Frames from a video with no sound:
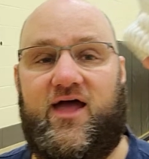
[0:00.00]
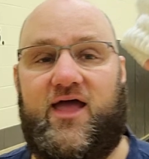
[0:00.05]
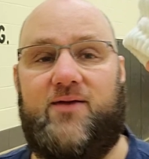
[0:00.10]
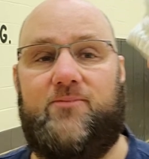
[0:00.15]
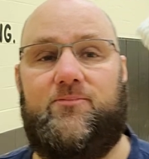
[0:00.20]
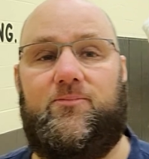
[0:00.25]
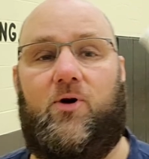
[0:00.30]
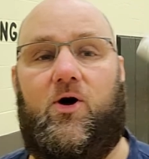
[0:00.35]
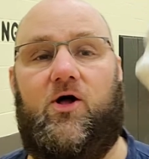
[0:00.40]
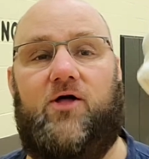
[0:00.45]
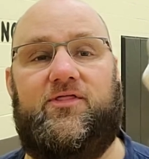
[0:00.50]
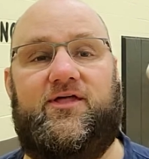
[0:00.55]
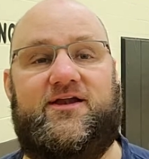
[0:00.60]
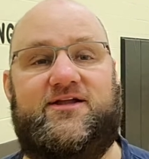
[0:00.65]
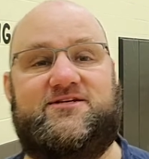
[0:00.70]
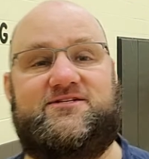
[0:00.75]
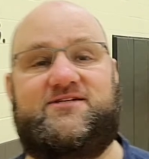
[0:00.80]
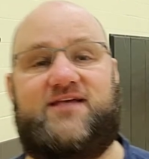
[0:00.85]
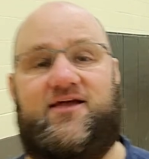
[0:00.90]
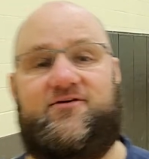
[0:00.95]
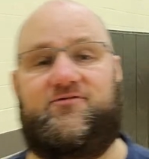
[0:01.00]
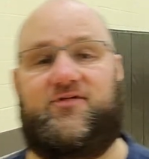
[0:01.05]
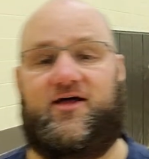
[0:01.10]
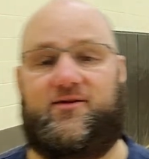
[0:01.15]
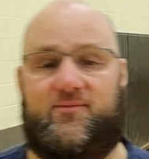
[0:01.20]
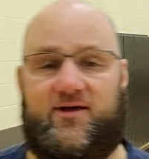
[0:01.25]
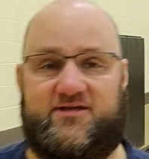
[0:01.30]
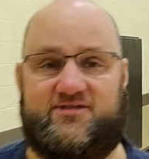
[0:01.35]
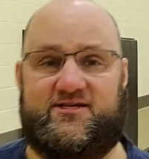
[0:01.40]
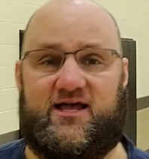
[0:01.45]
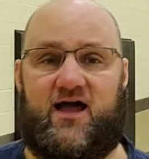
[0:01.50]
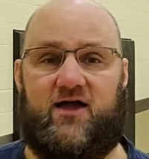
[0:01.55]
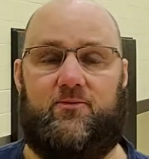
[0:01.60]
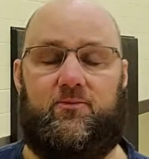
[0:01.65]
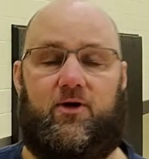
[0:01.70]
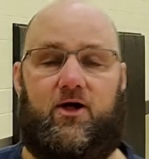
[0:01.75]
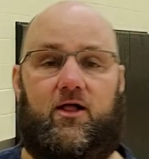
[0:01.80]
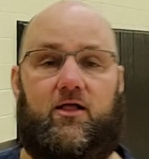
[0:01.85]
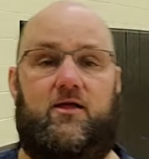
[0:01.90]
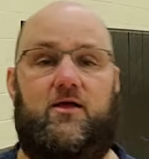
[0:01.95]
a ball that is safe, like my sock
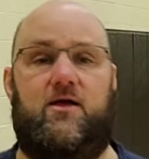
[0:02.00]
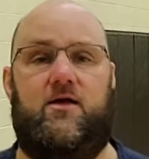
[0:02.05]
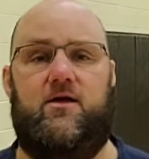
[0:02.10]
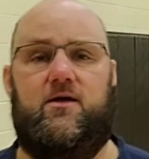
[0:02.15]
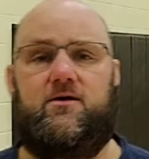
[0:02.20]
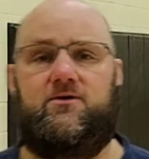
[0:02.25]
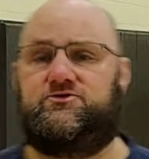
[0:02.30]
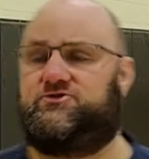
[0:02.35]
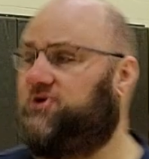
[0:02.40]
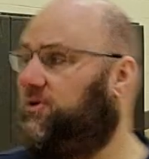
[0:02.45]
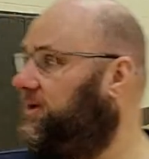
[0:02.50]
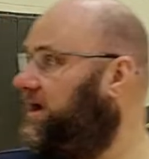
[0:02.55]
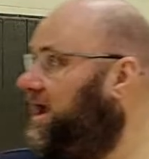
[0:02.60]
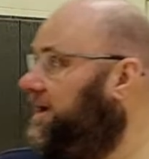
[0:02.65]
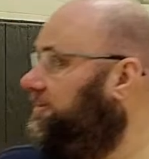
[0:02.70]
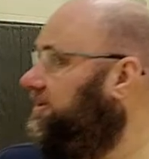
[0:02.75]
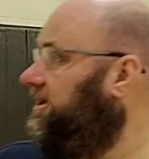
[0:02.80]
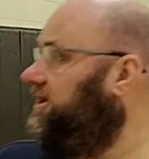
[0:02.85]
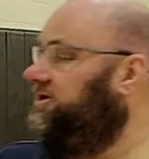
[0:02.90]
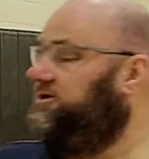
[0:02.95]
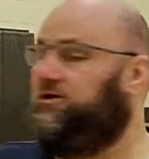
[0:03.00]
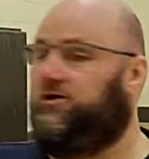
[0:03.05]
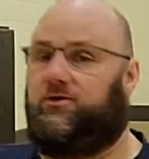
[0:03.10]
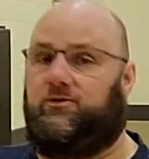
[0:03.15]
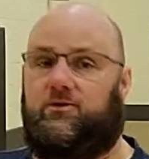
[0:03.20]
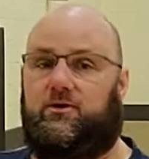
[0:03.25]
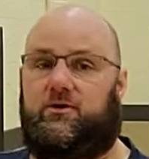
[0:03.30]
ball. So what I'm going to do